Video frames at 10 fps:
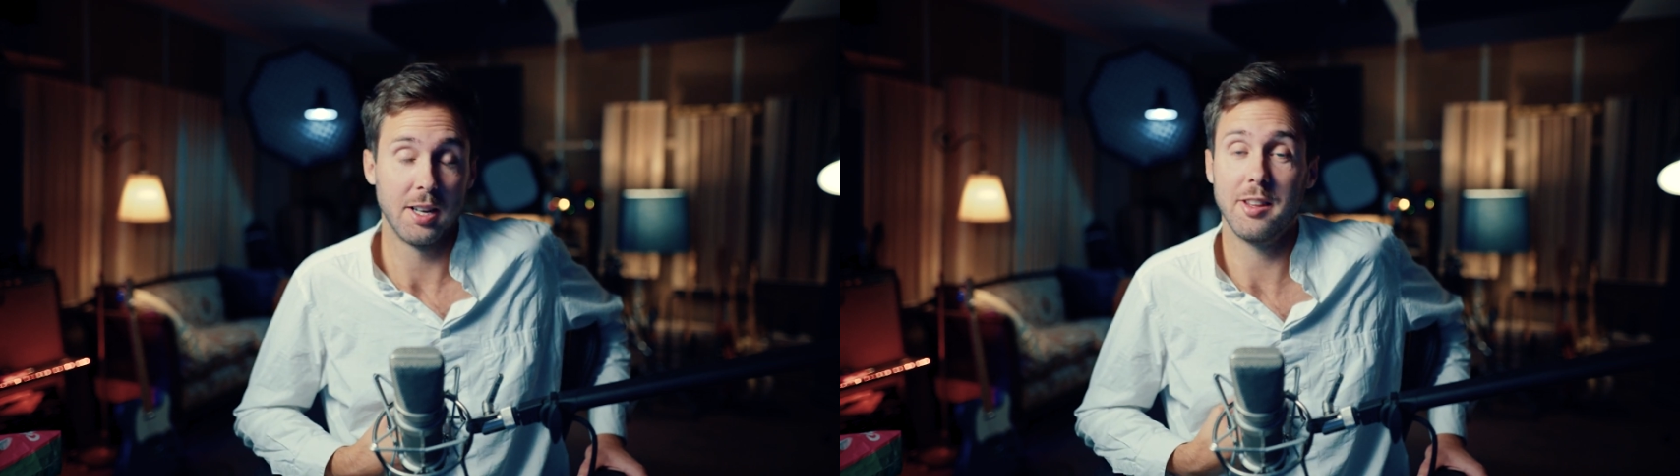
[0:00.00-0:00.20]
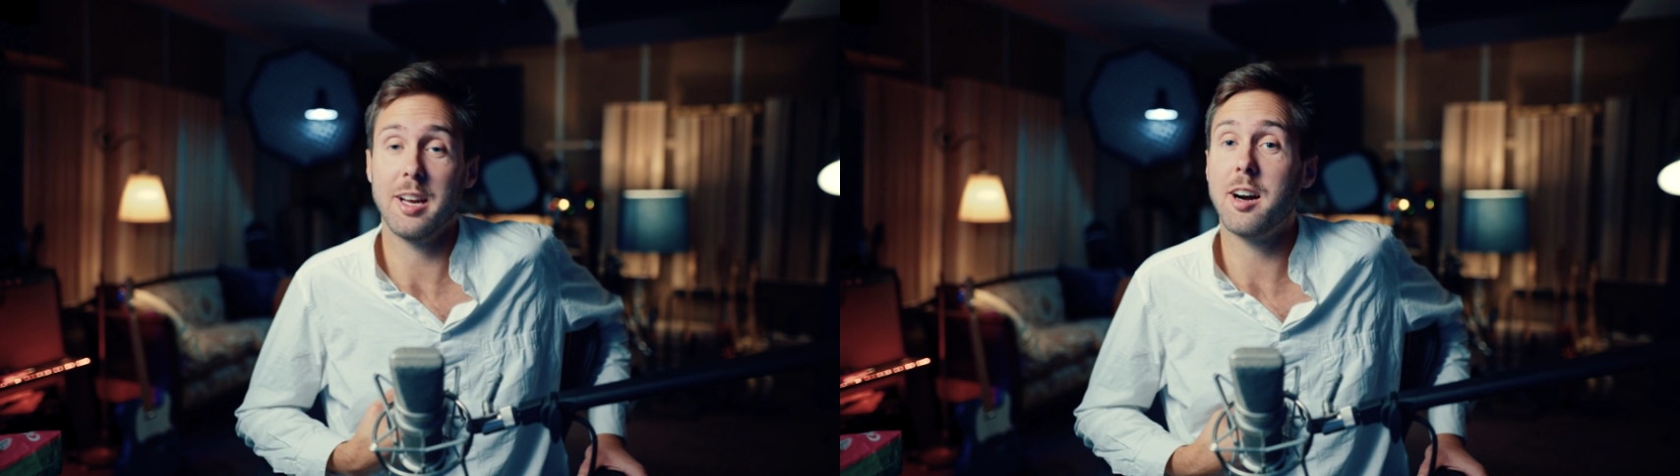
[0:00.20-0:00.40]

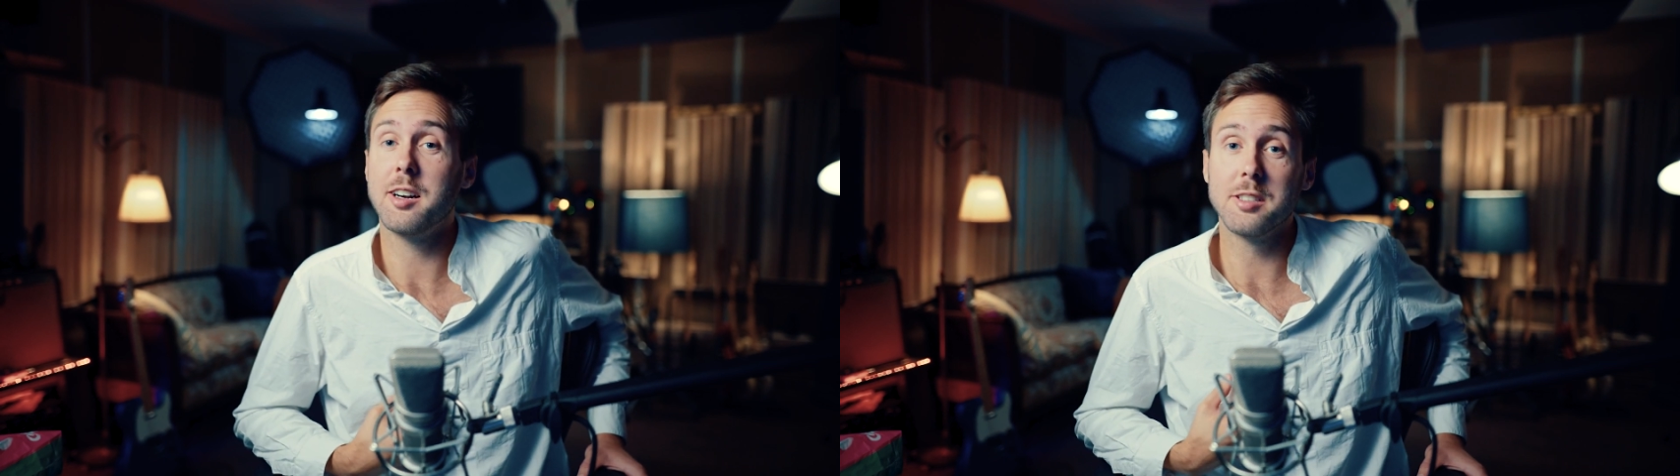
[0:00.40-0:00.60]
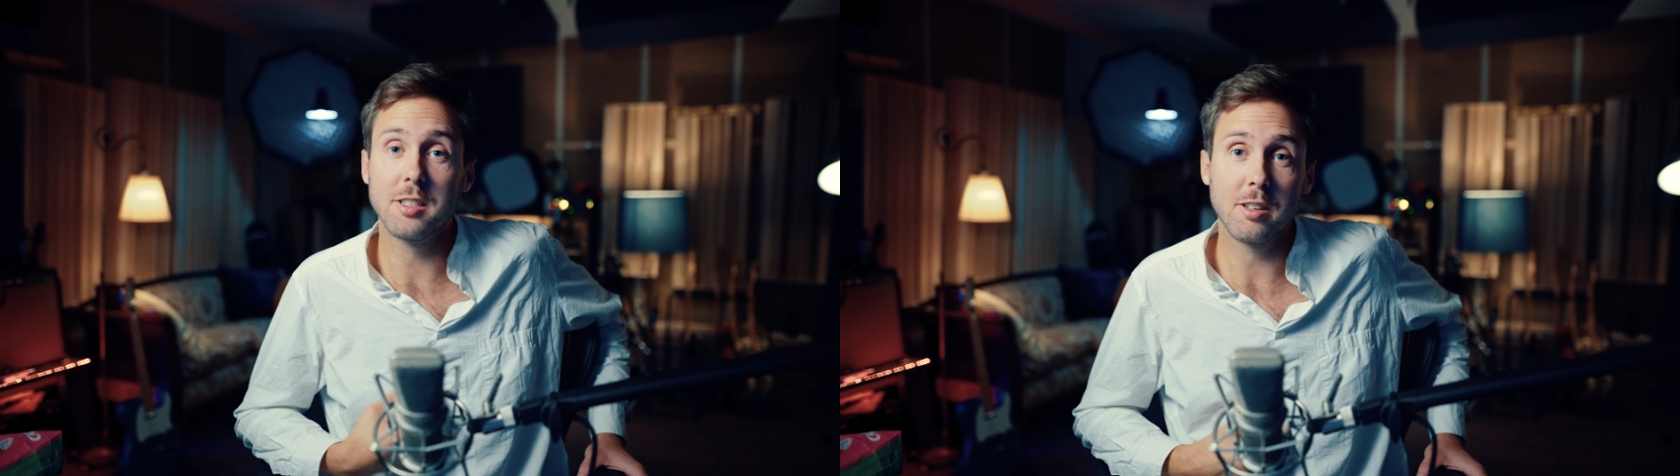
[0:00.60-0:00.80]
There
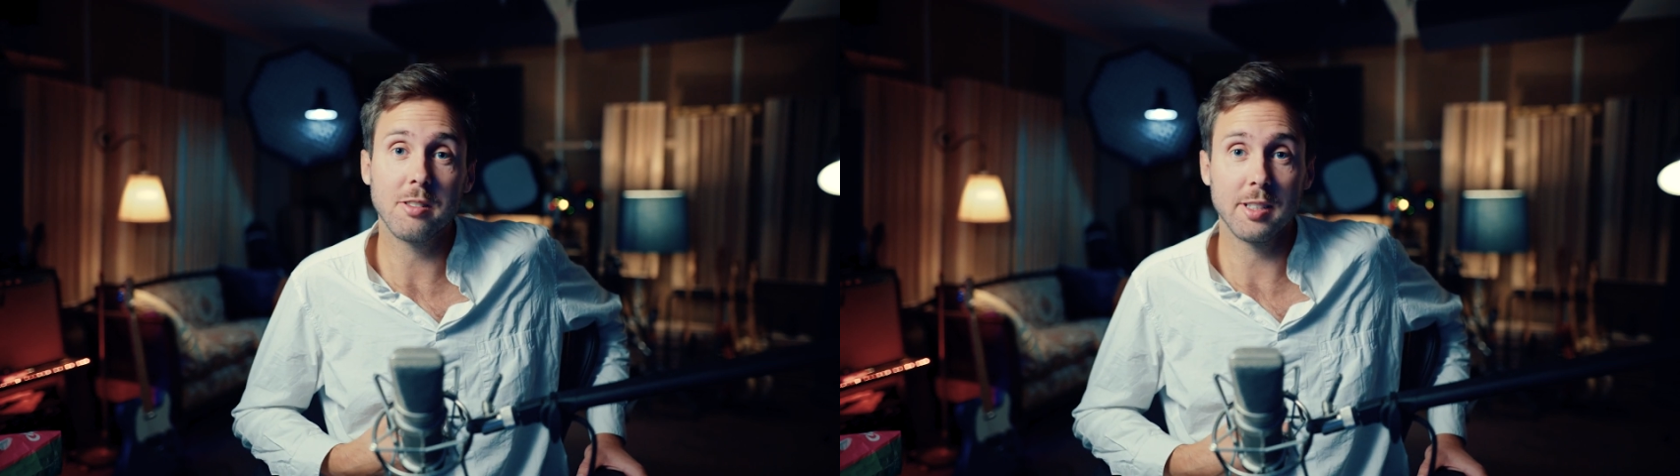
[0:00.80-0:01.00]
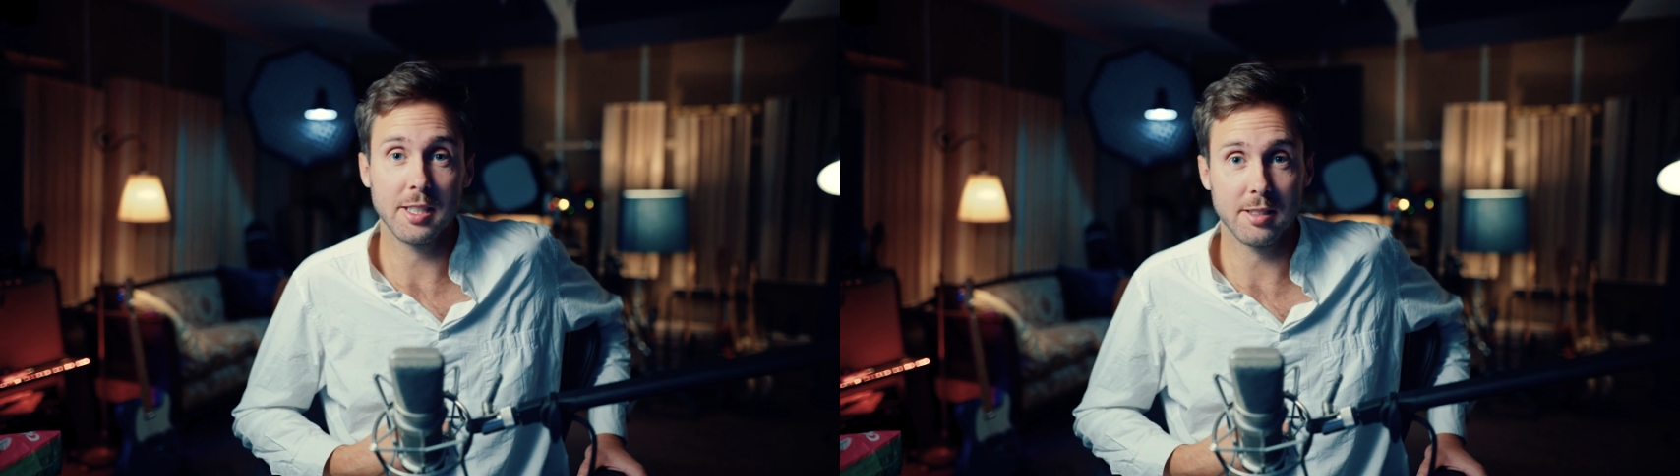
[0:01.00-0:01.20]
are no
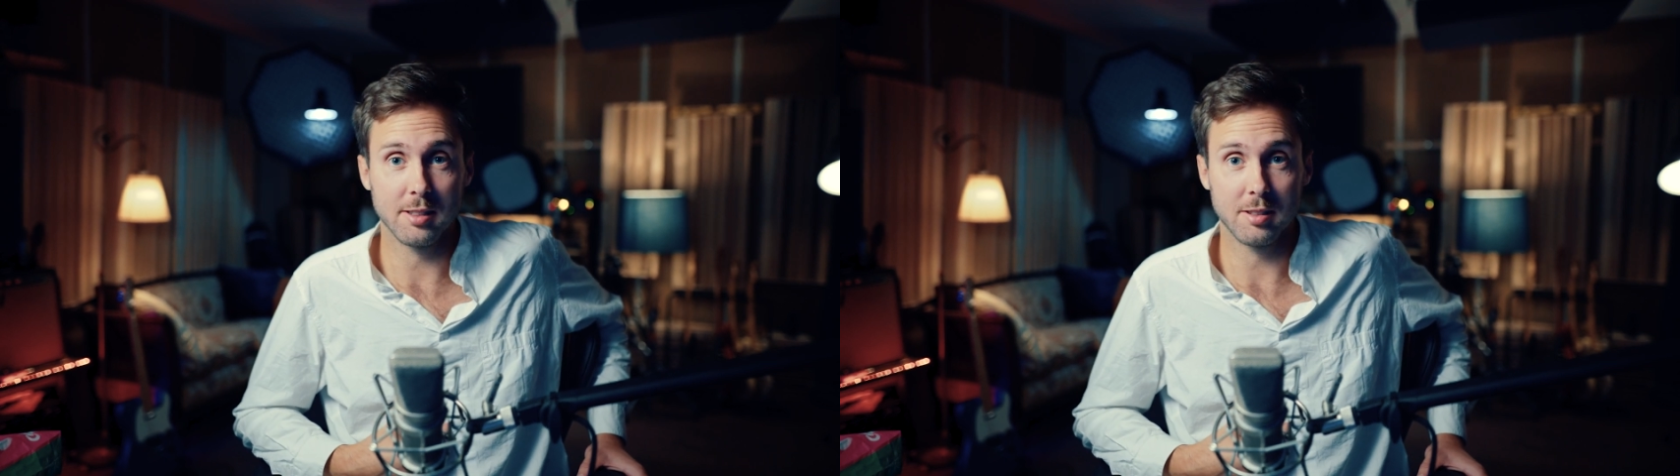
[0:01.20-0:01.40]
reason